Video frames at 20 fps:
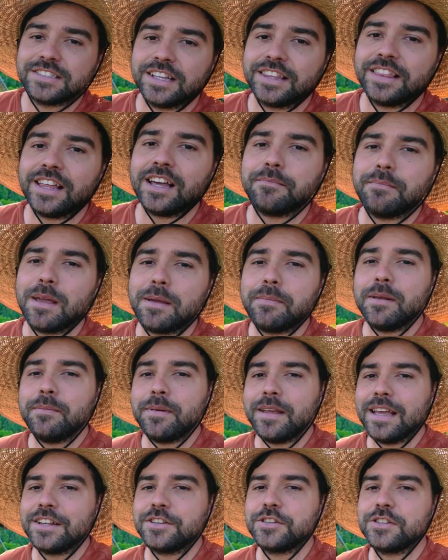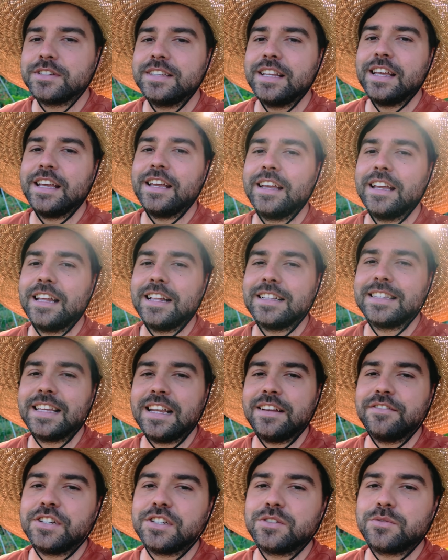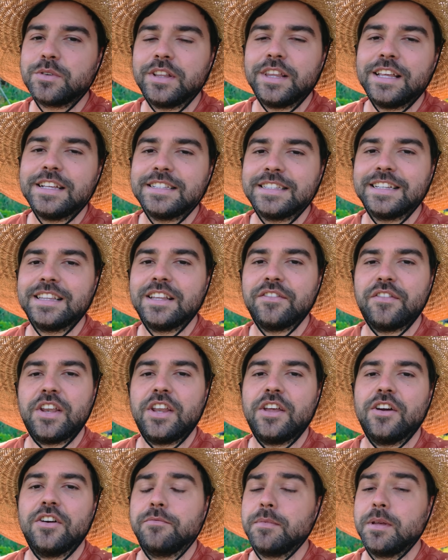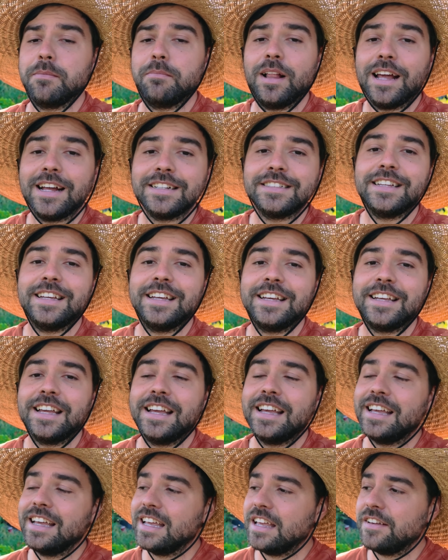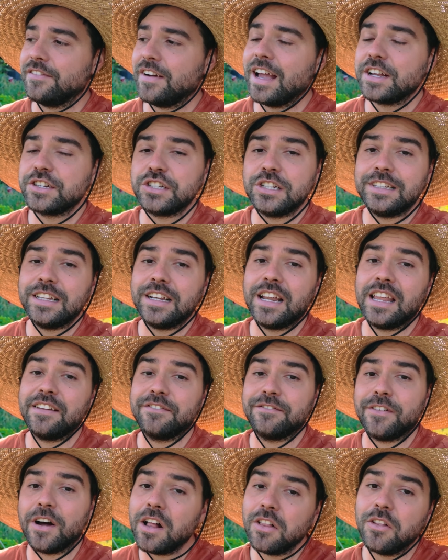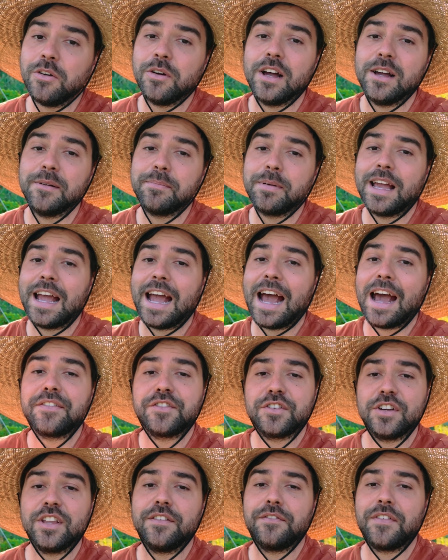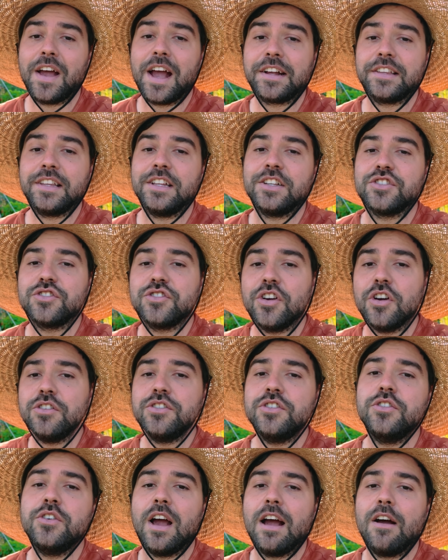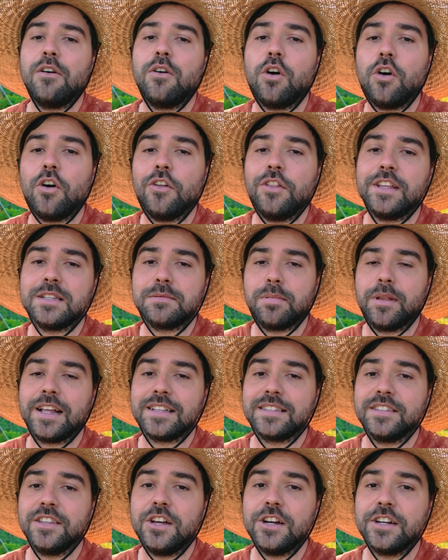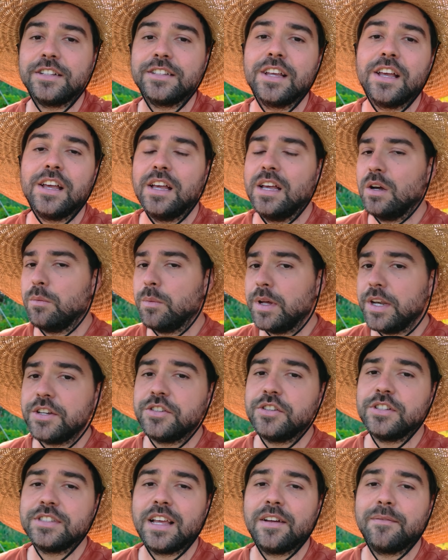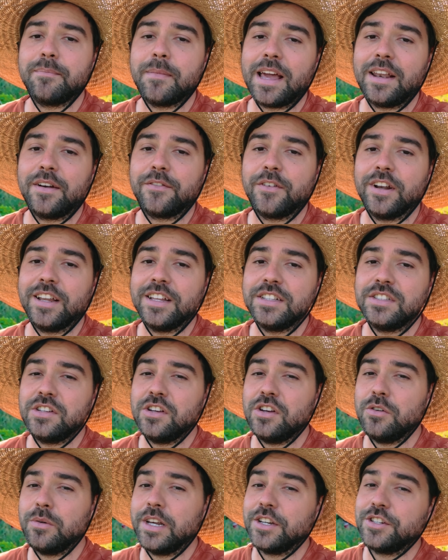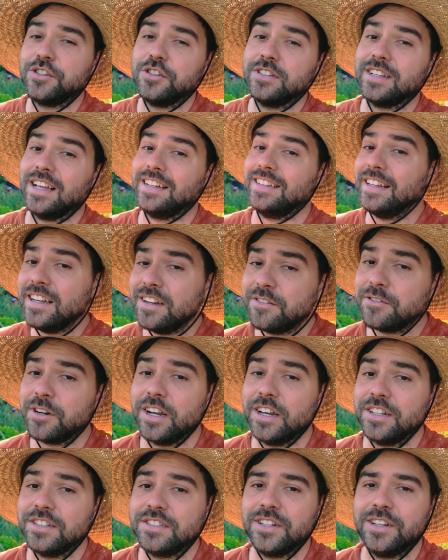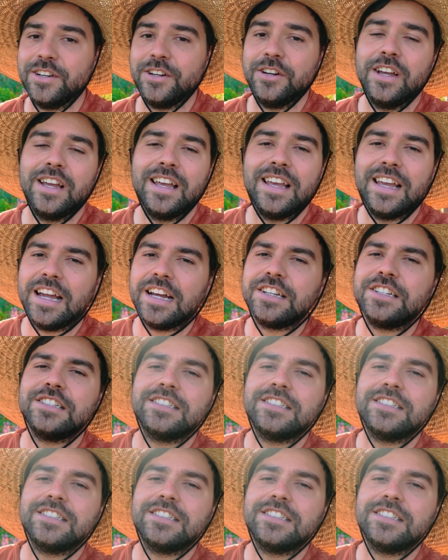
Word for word: So I thought maybe it'd be interesting, instead of just releasing the video of me planting, if I actually did a follow-up after the fact and showed you how all these plants looked, what issues I might have run into, what issues I didn't run into, and